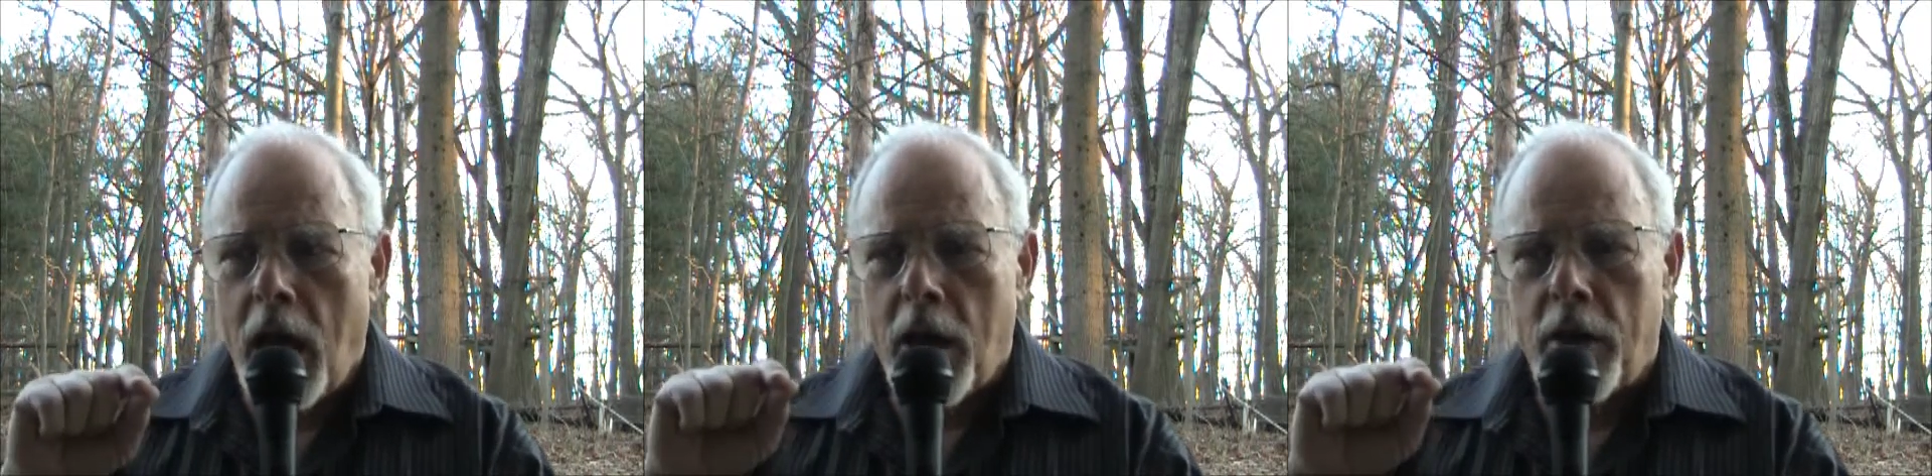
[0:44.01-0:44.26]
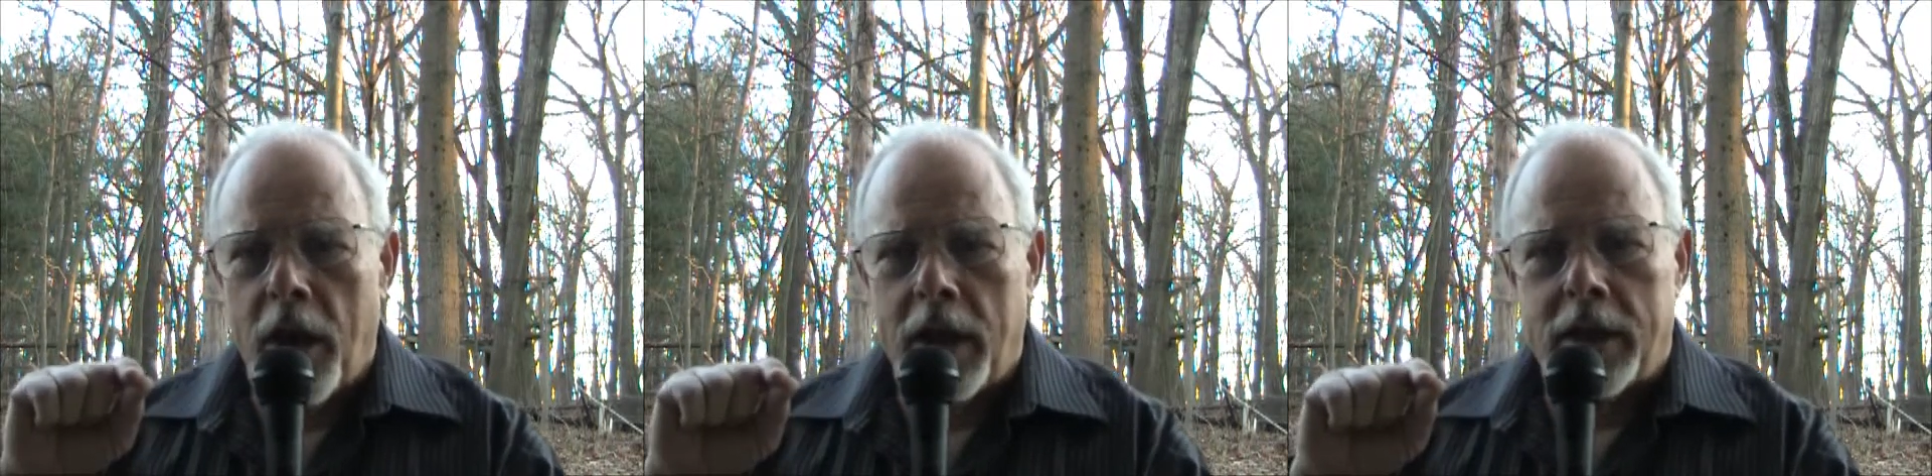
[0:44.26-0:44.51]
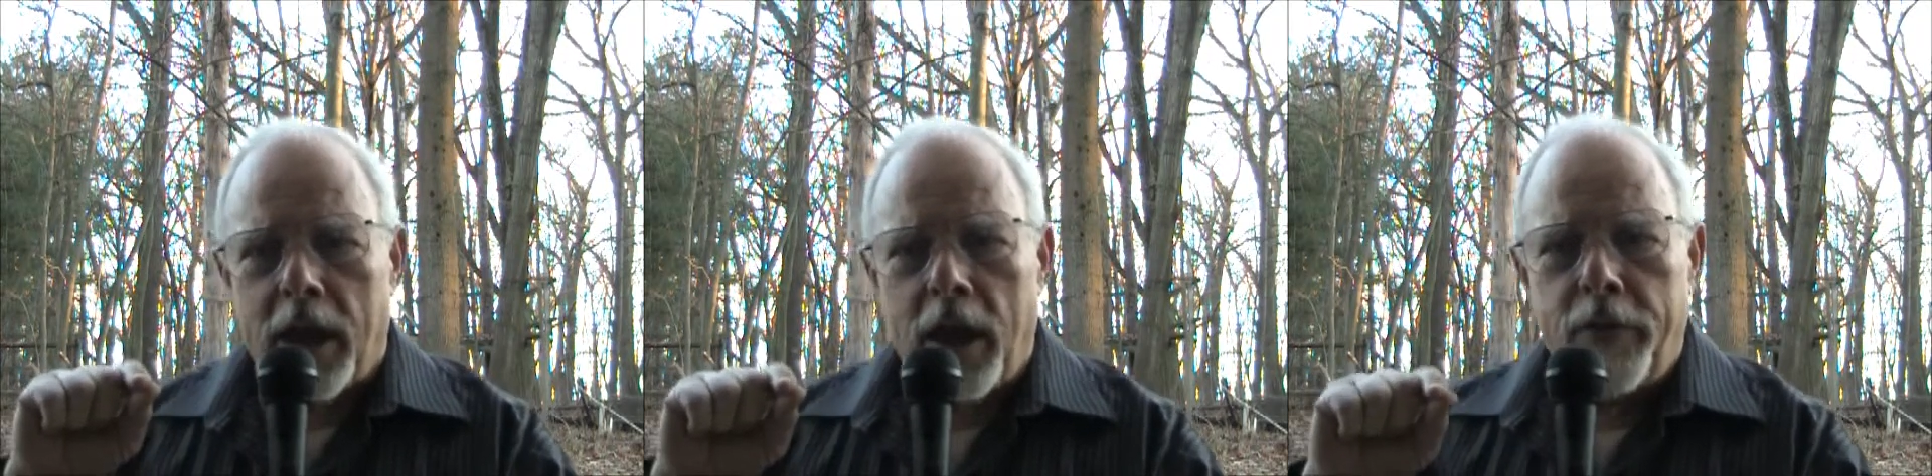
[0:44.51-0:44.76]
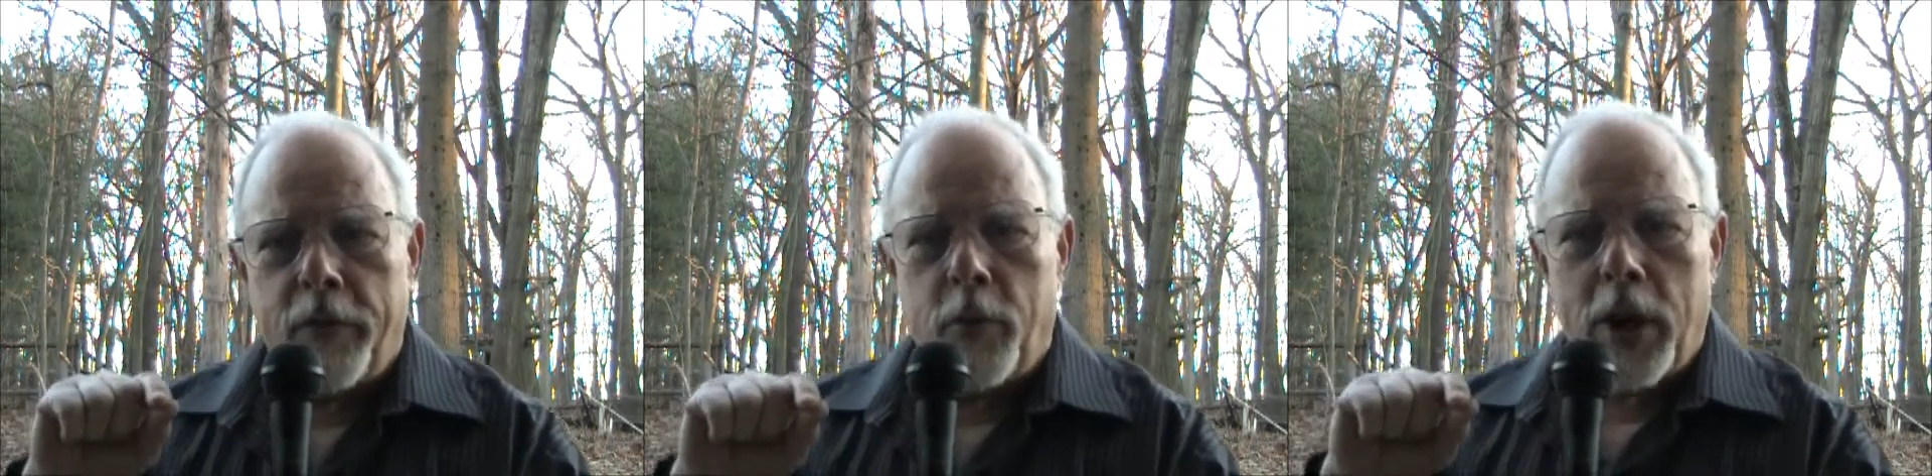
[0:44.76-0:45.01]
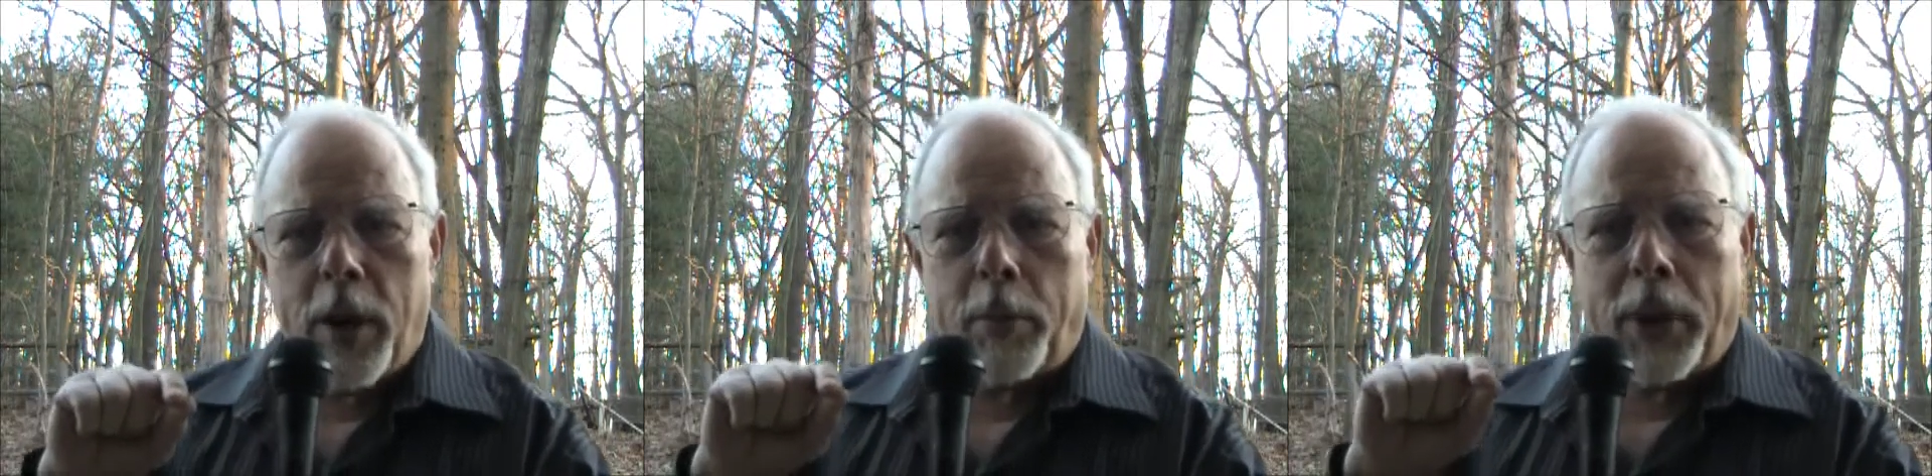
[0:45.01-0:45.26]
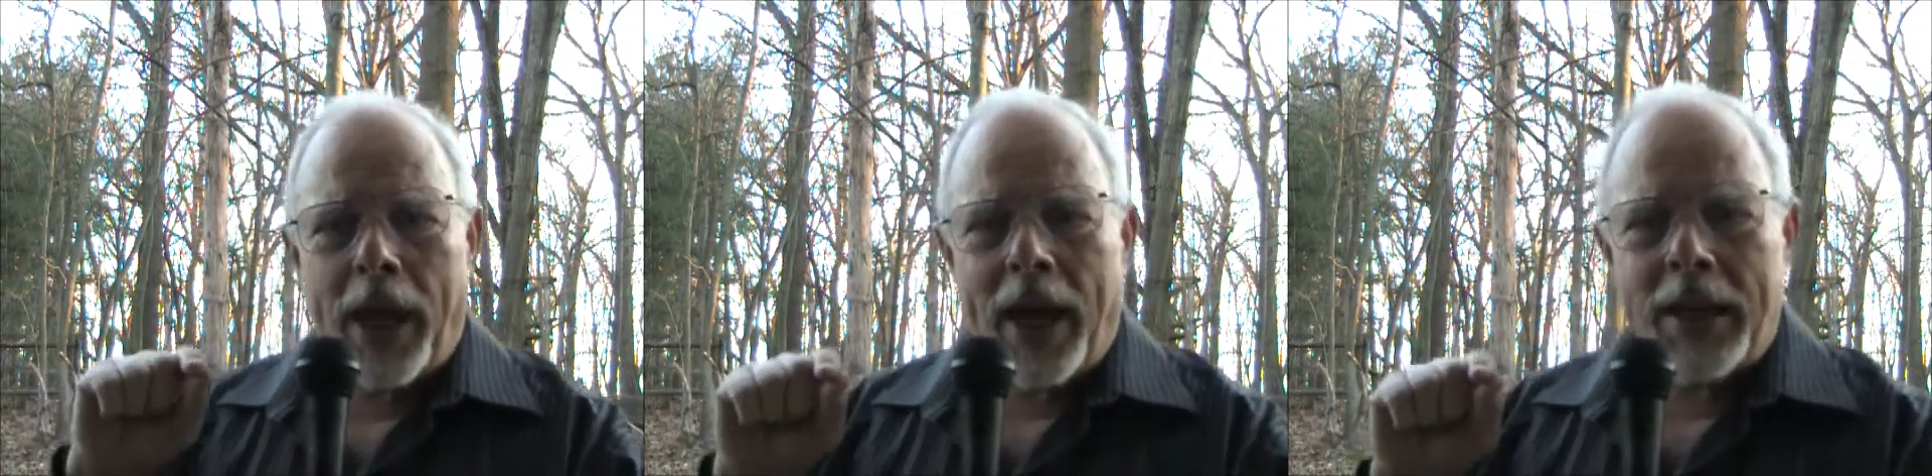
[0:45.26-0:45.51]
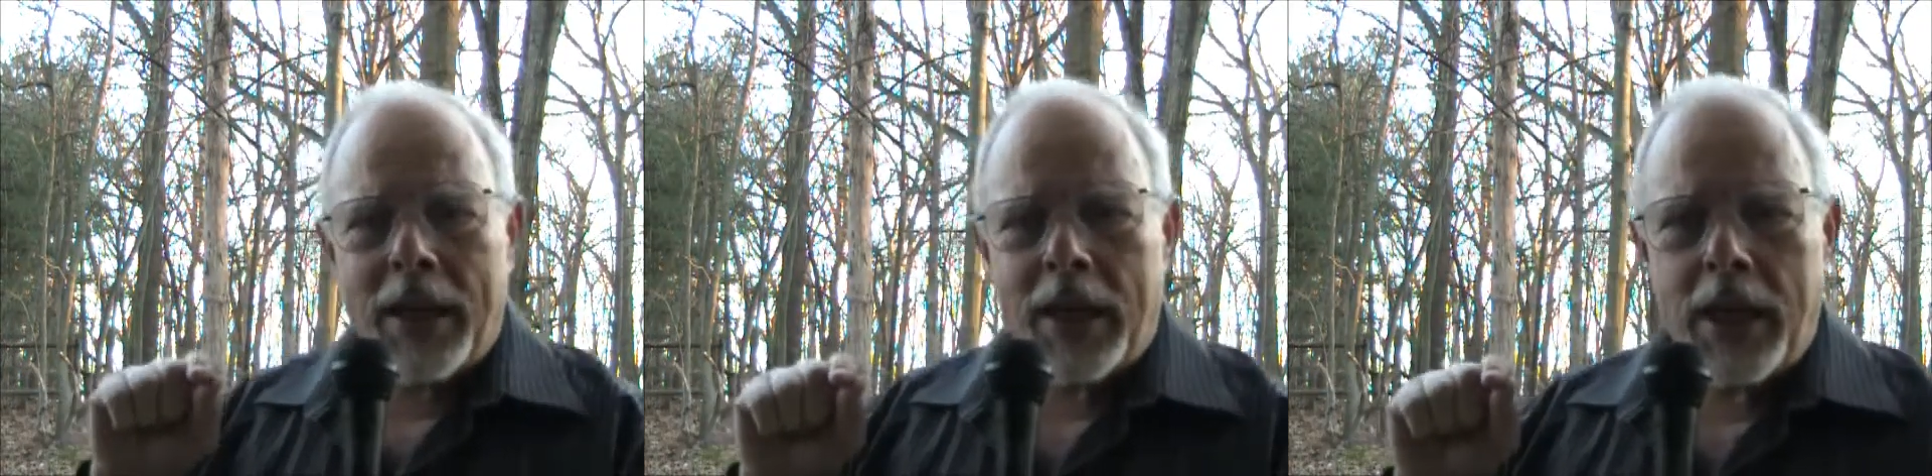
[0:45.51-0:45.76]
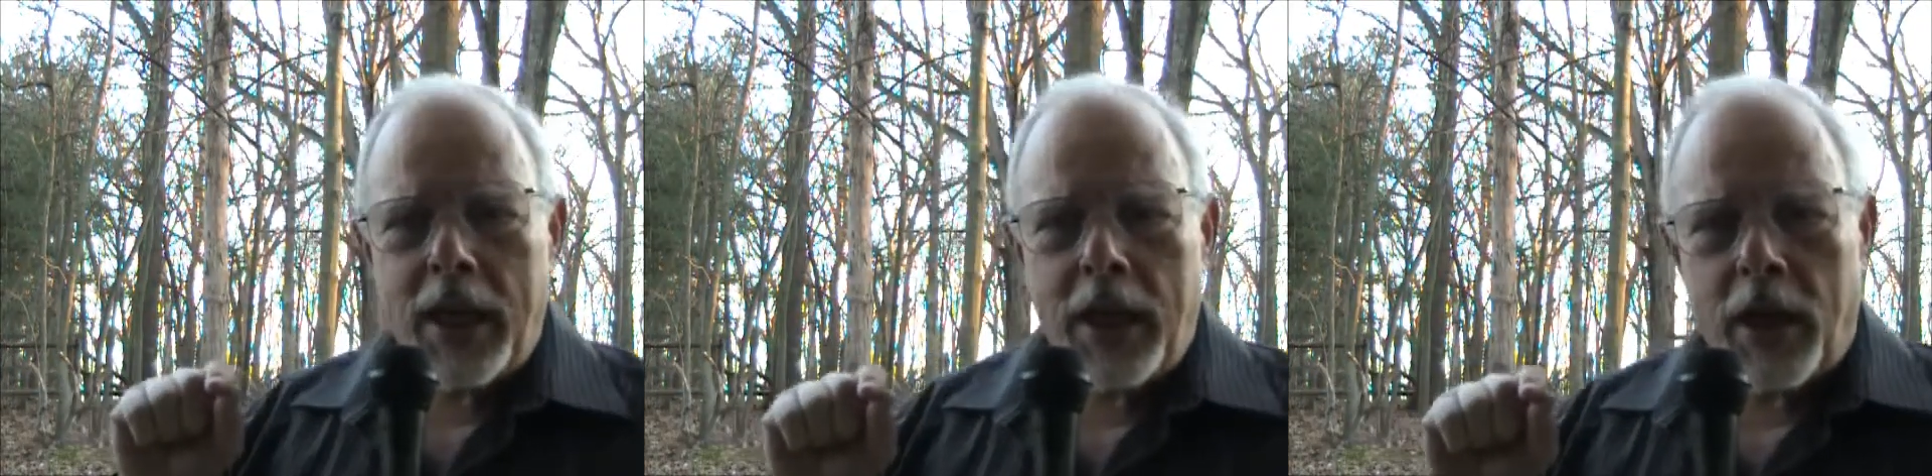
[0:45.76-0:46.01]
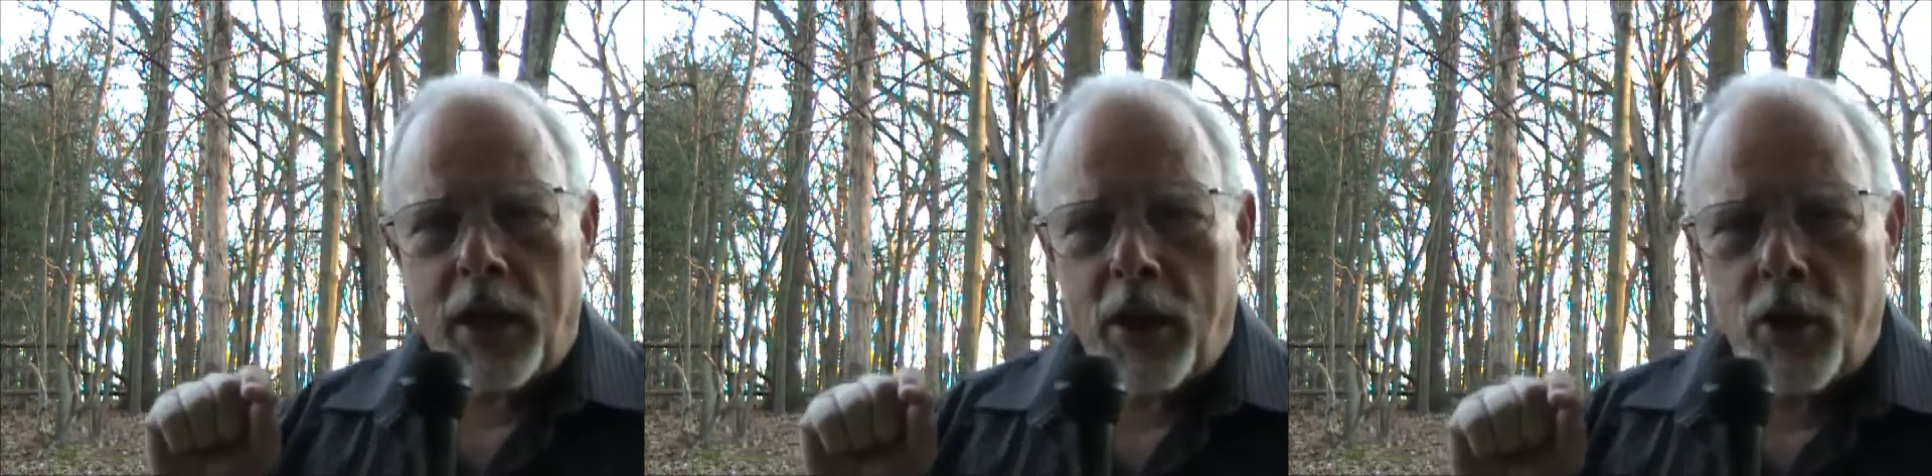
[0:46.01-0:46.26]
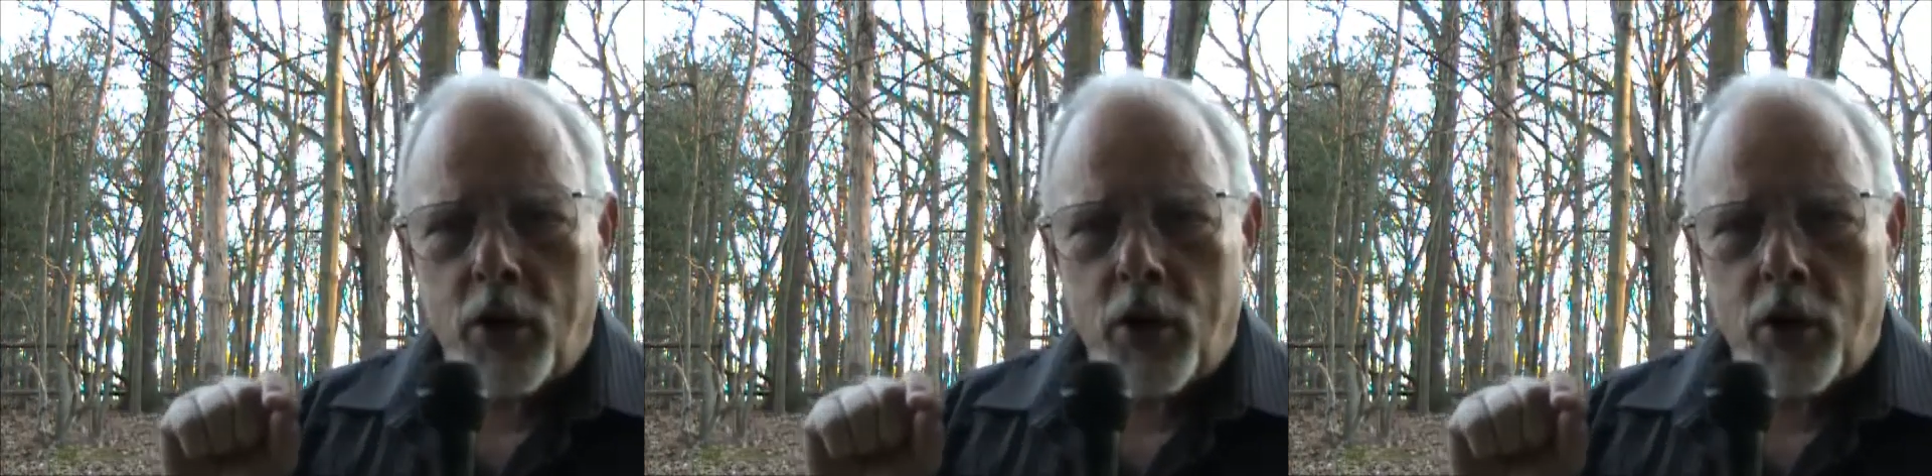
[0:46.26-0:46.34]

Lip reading: that if we apply the key